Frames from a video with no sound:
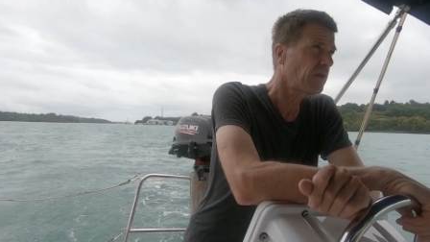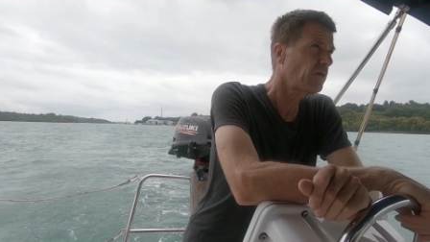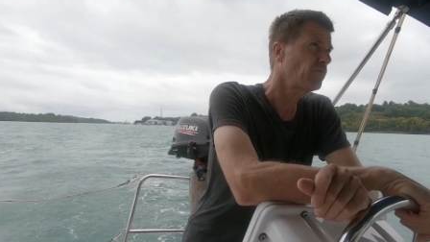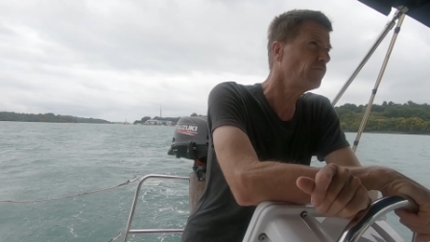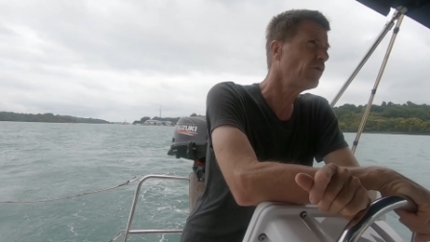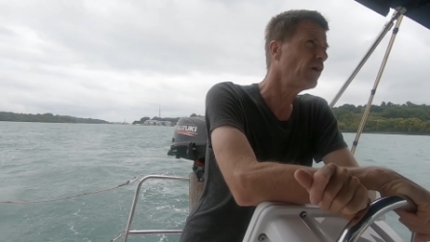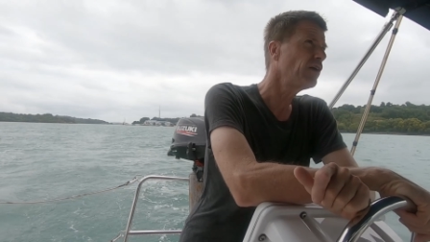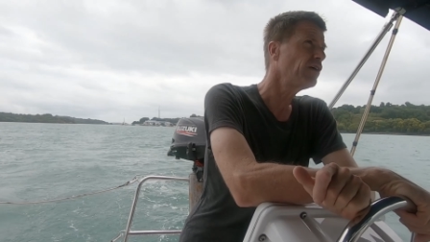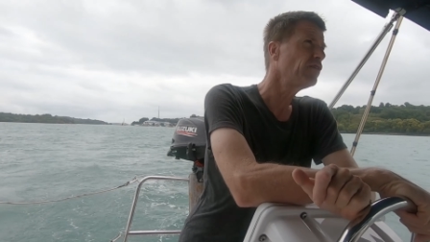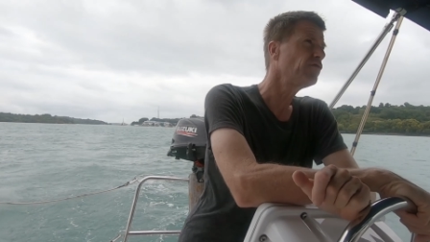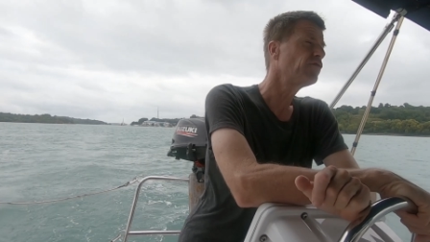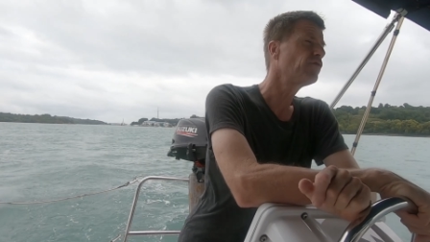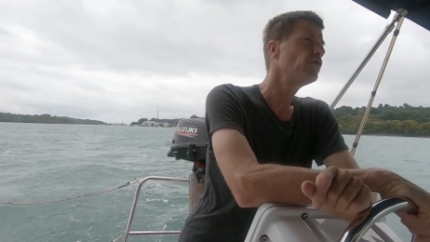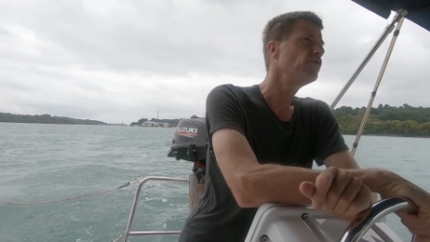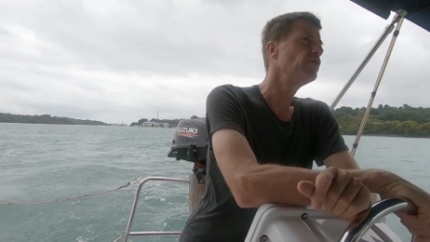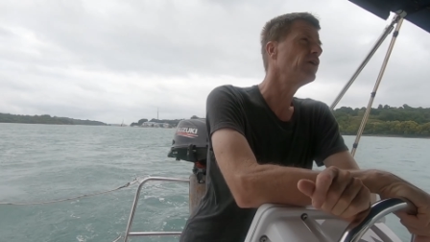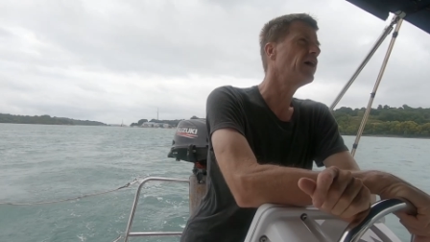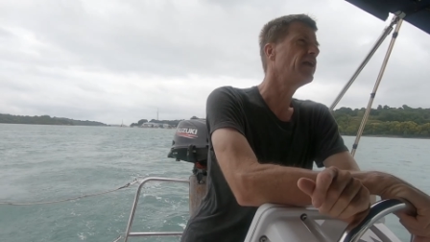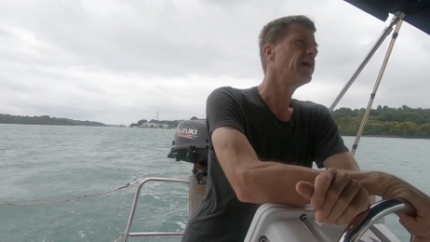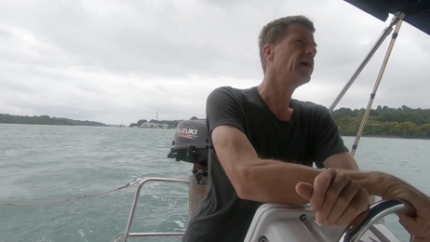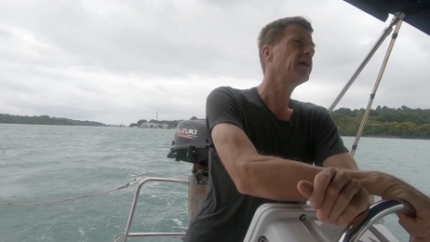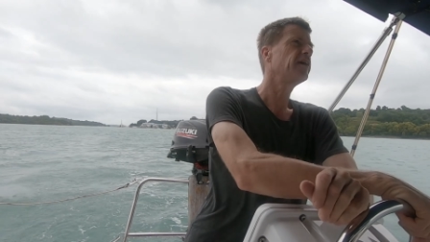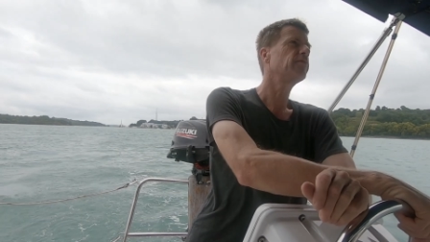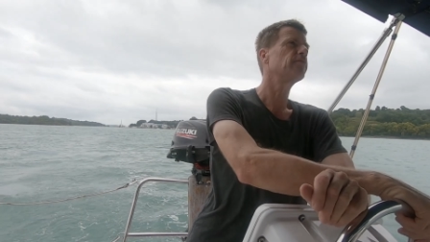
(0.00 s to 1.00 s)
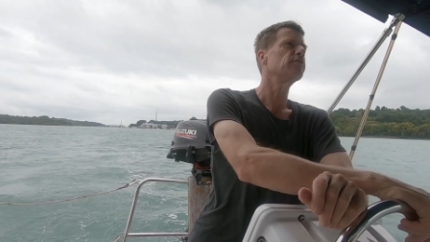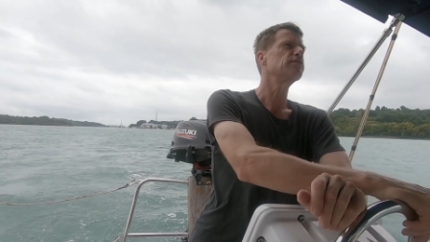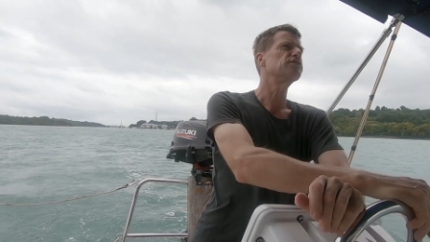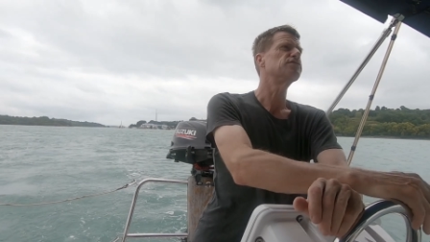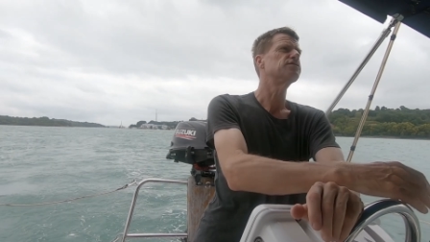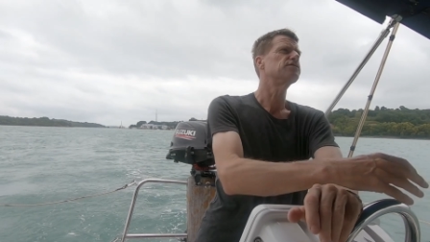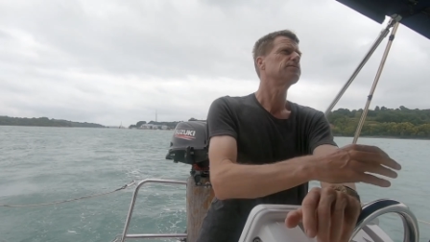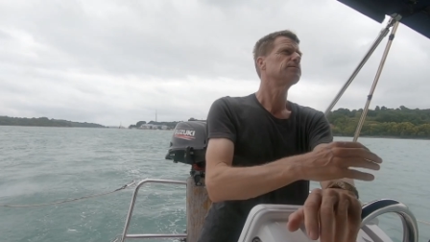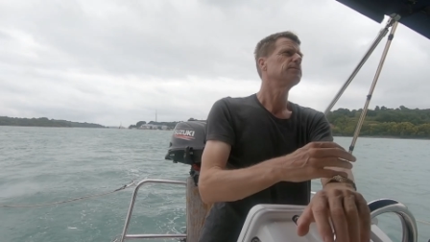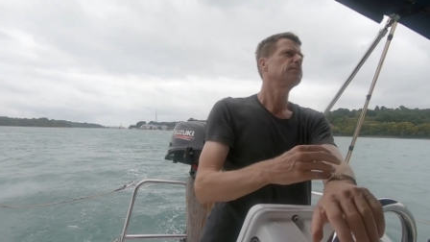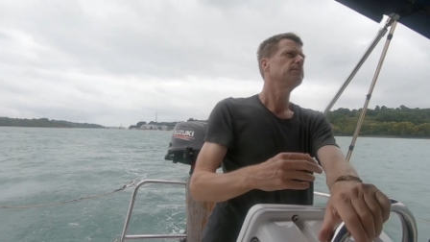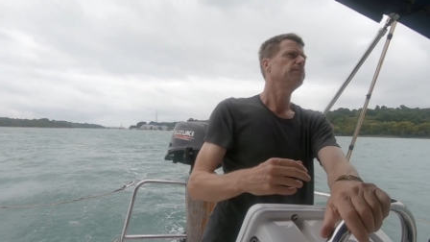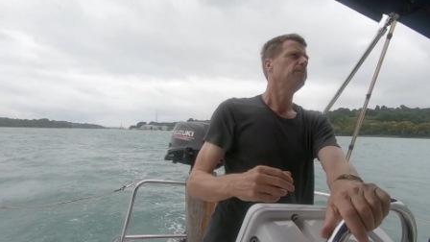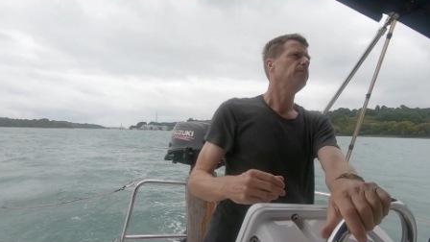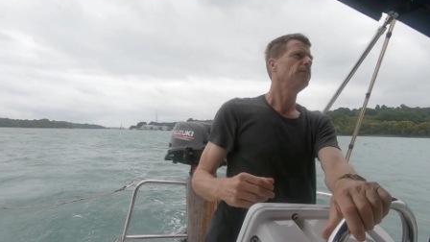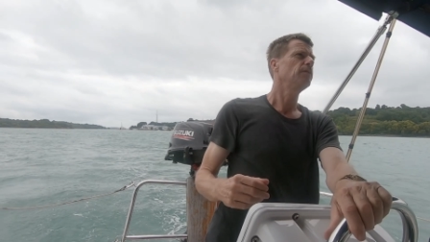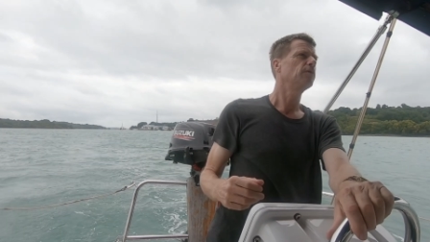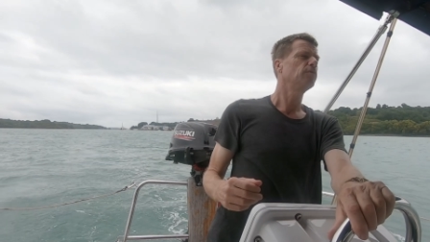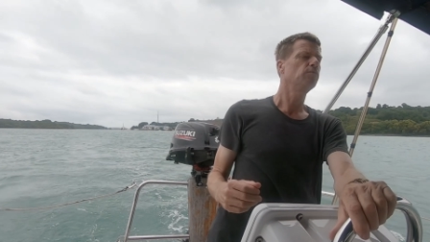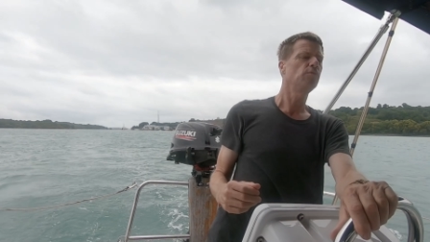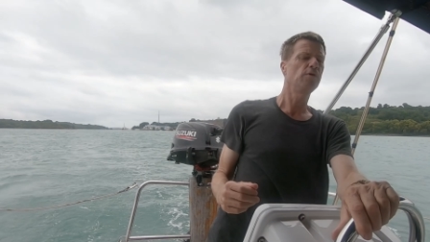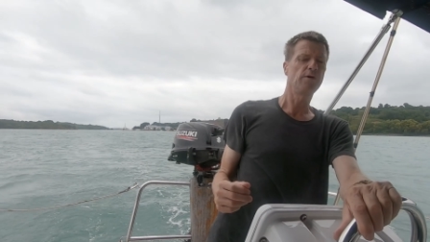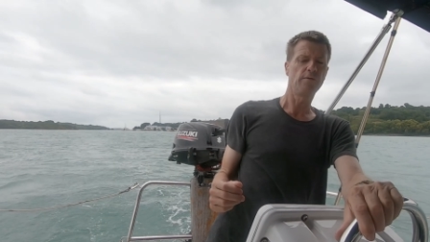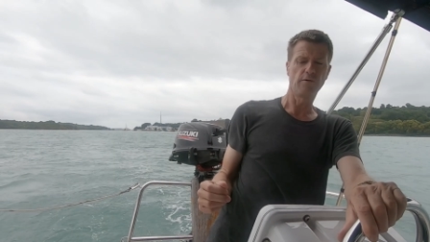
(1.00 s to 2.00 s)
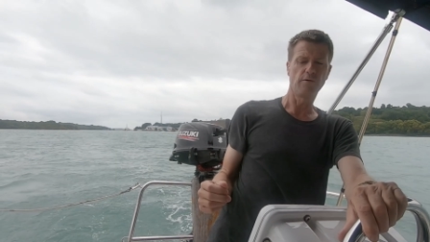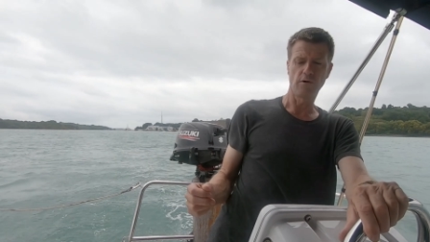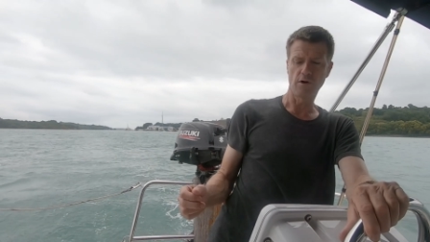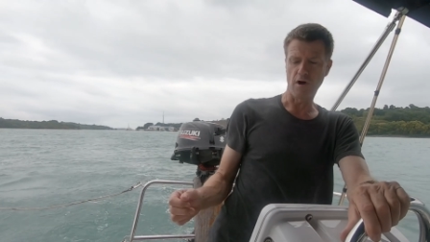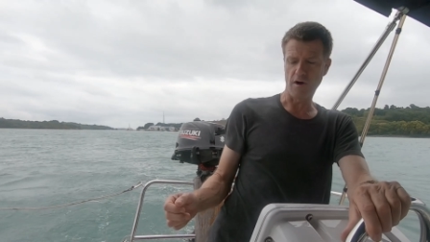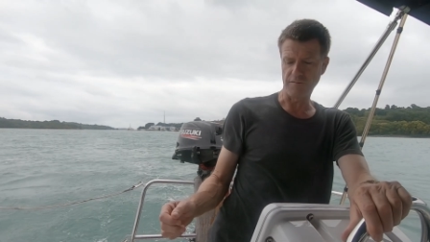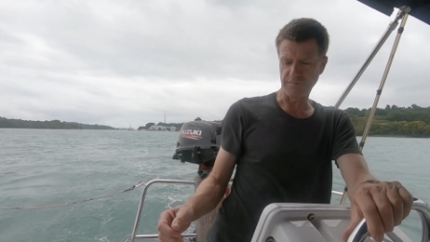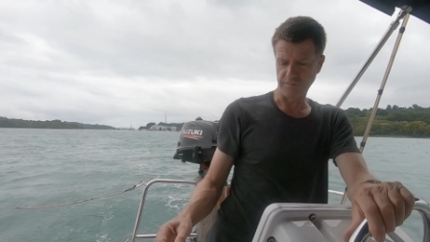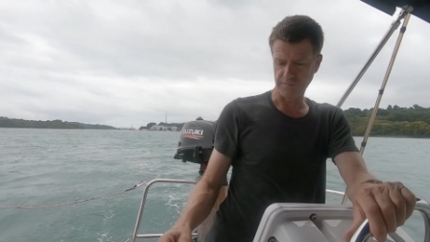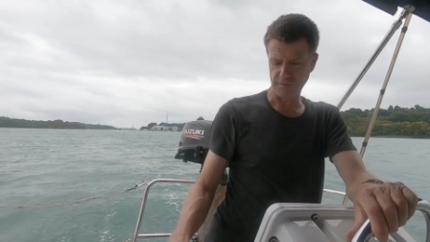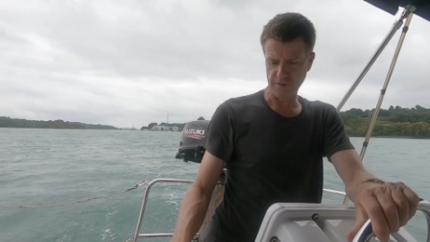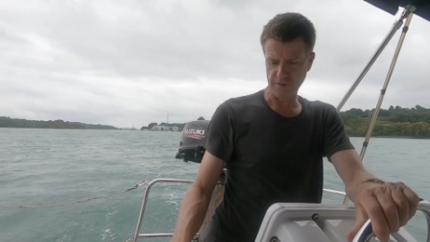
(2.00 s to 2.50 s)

running through that anchorage. We were off